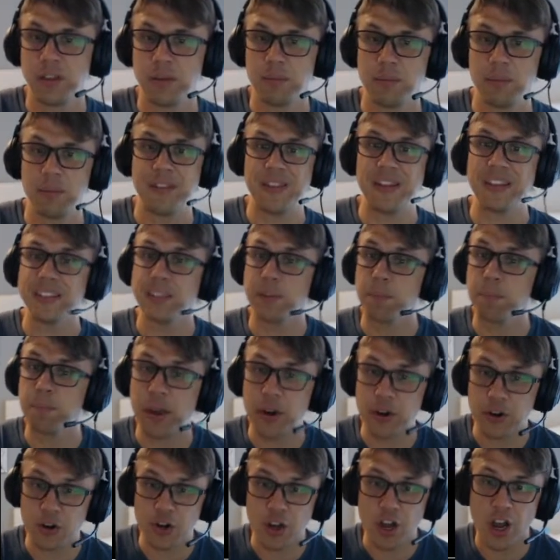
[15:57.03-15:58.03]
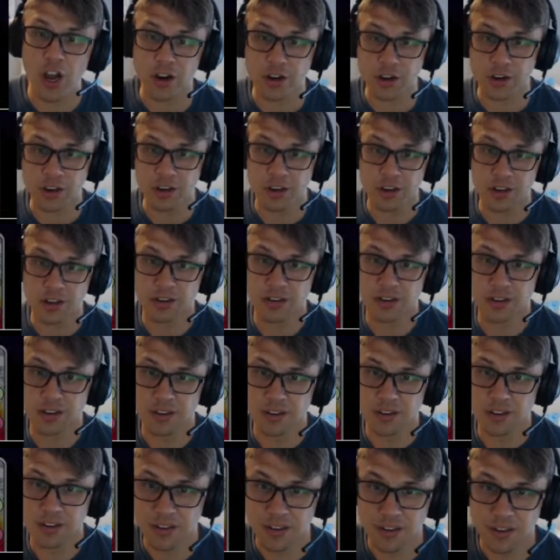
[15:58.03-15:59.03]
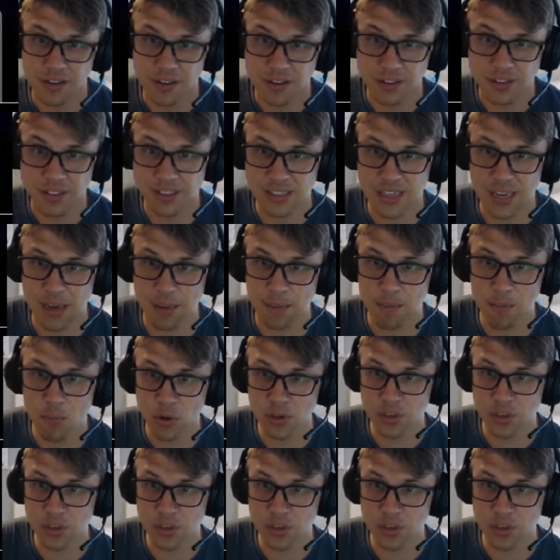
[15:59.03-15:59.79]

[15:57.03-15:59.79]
And that's a better card because it's got more